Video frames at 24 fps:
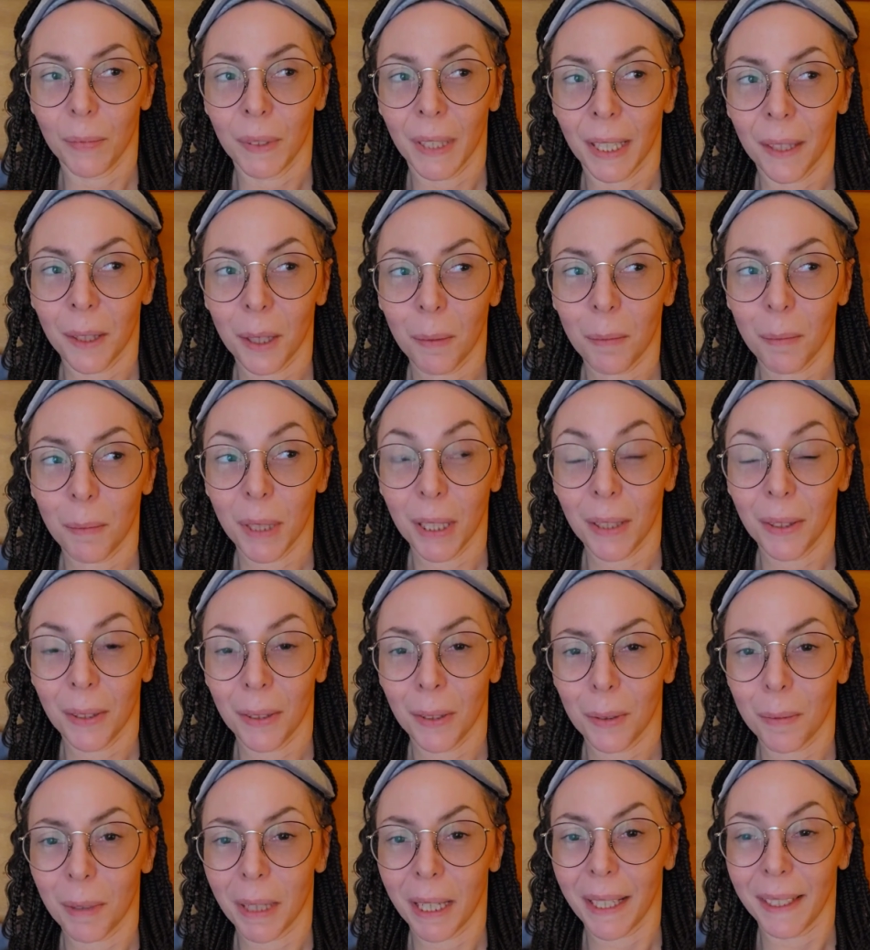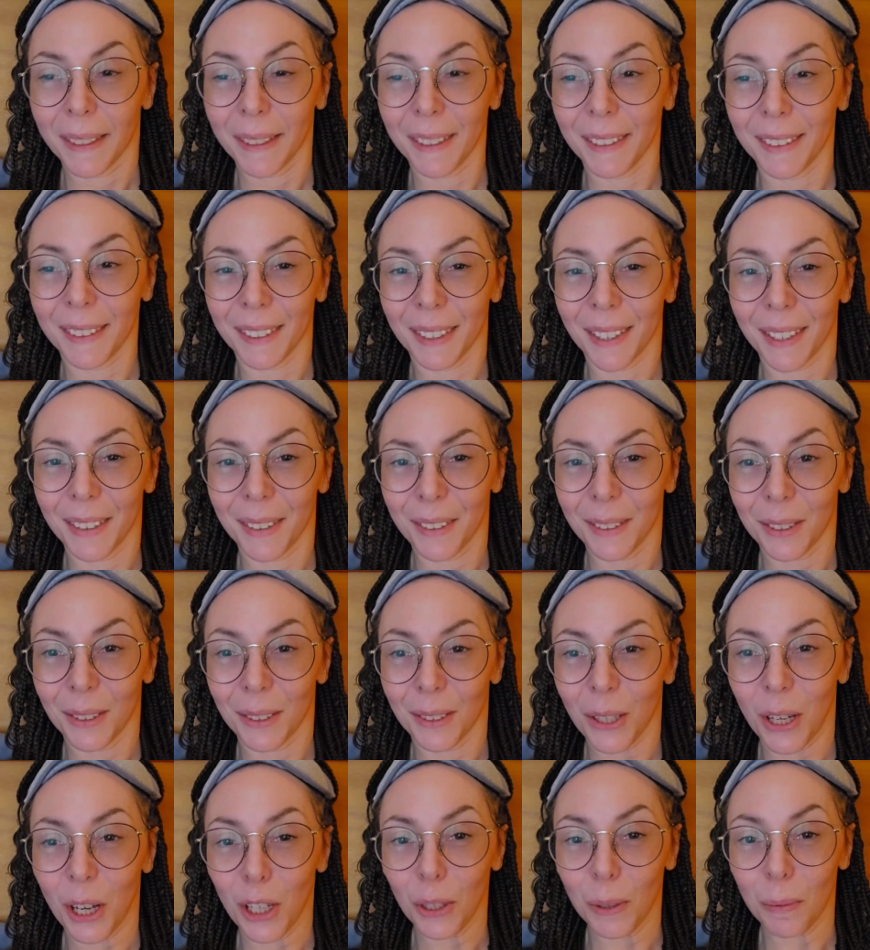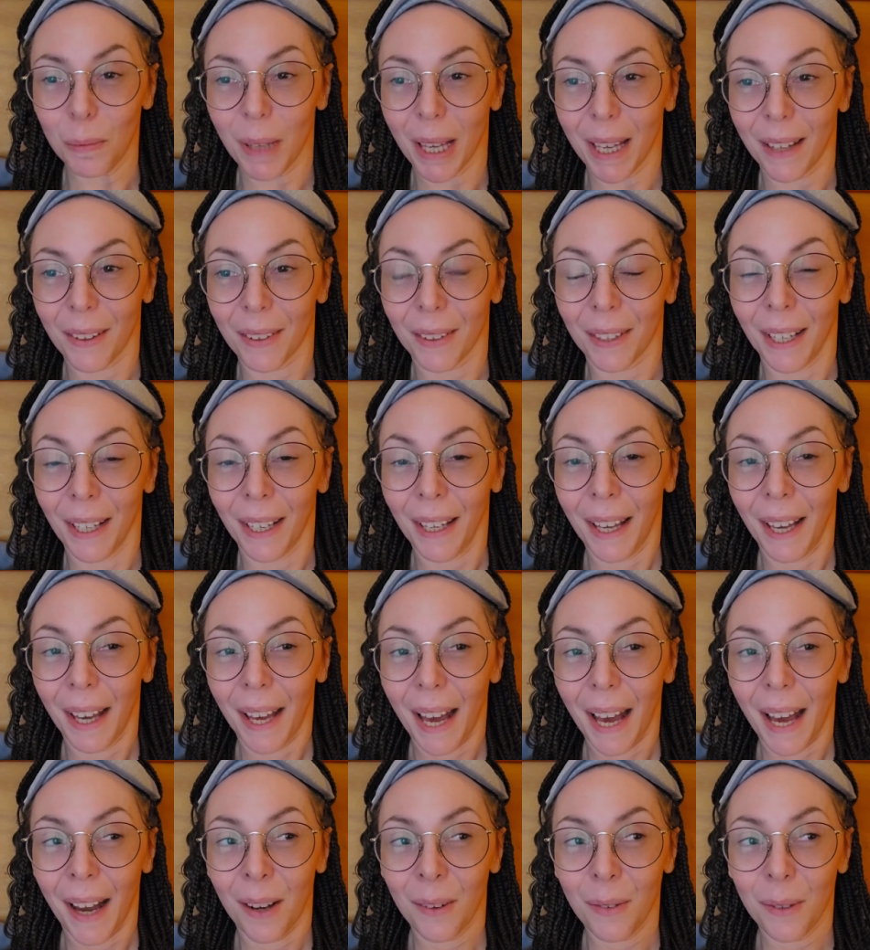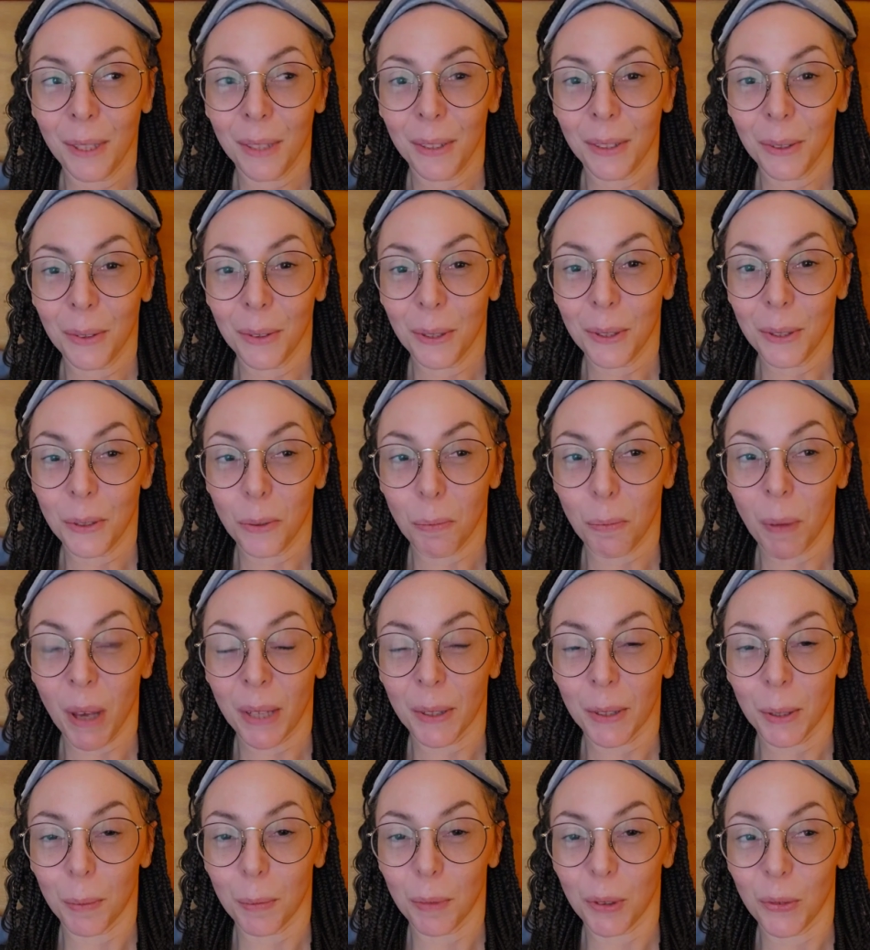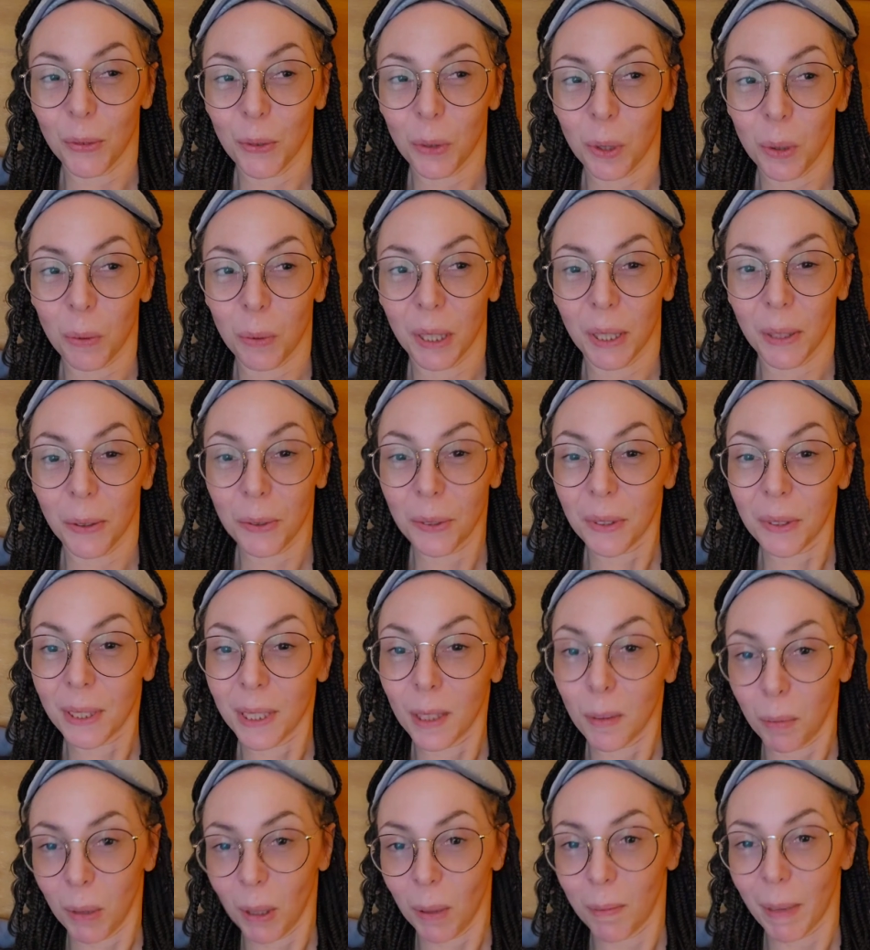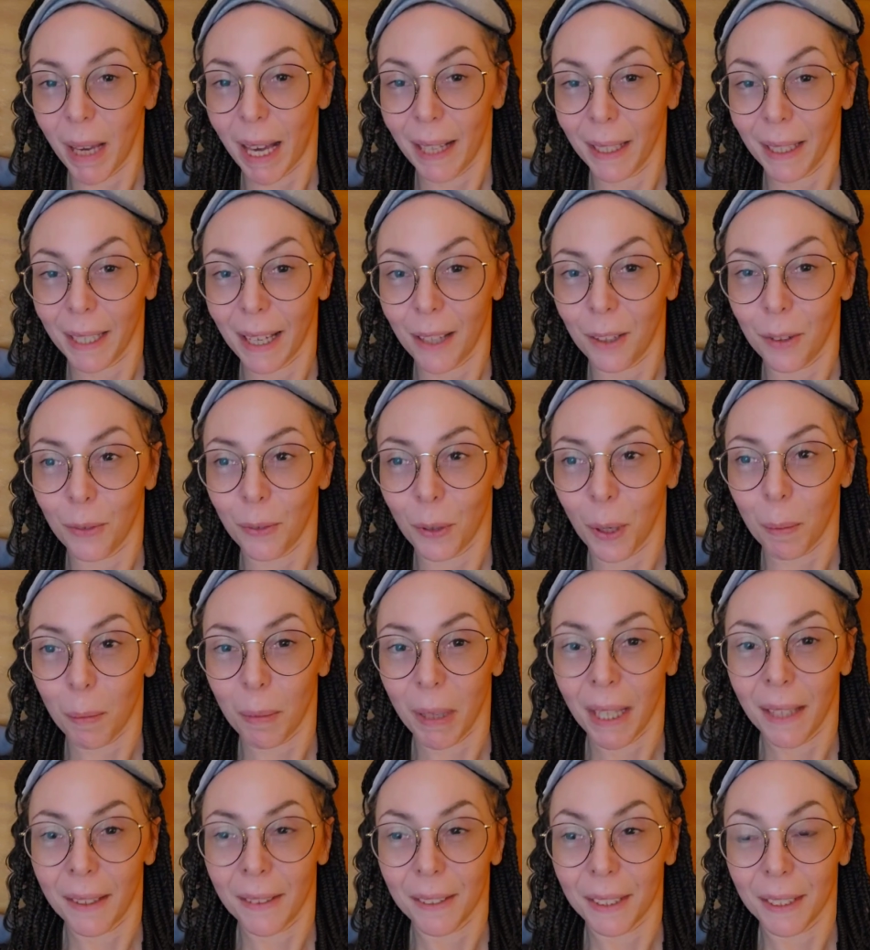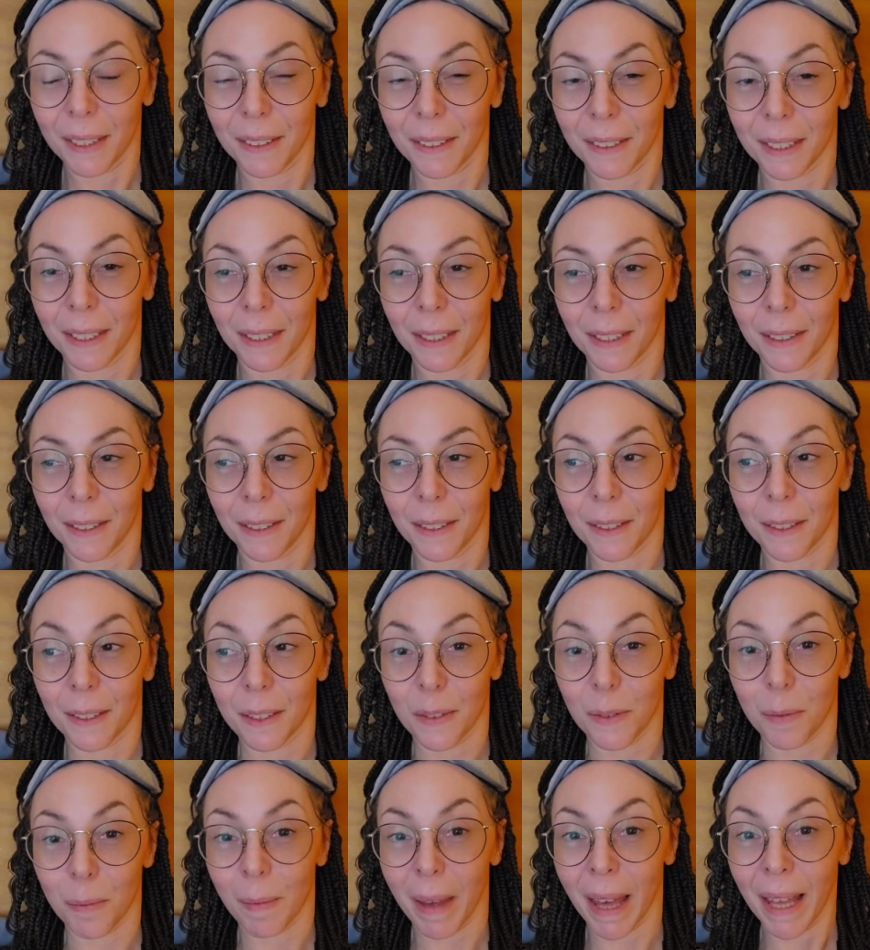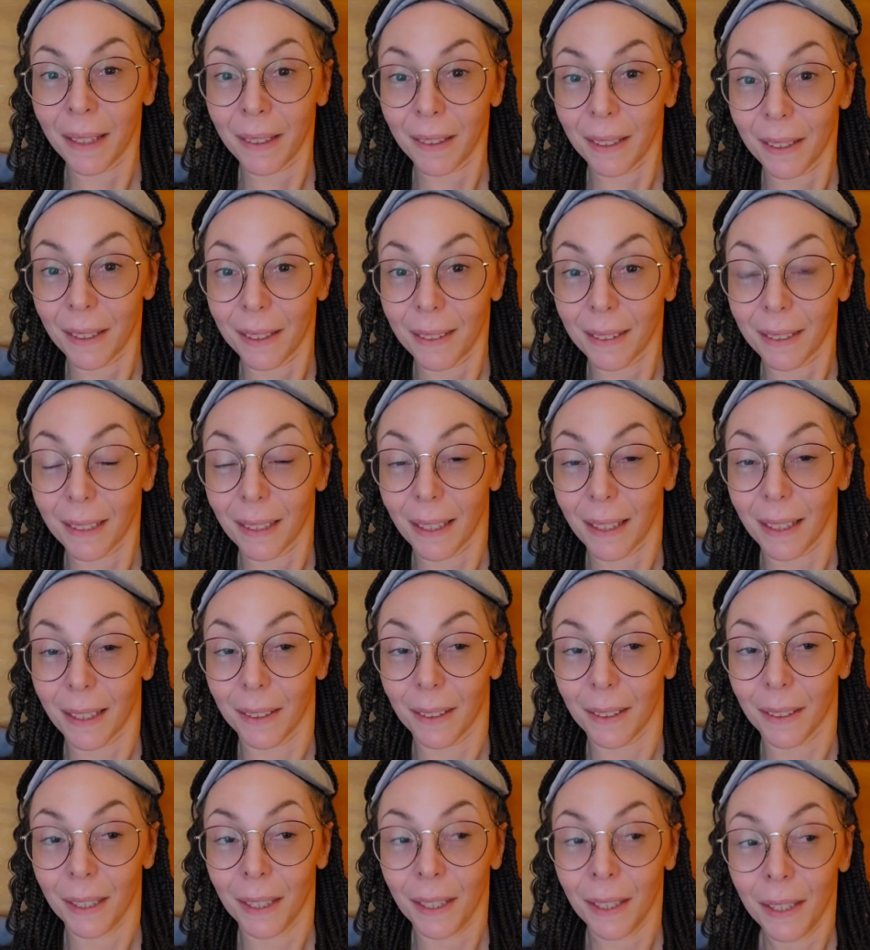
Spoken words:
get our big girl panties on to talk about how we do this better before we go slipping back out of our panties and into this madness again.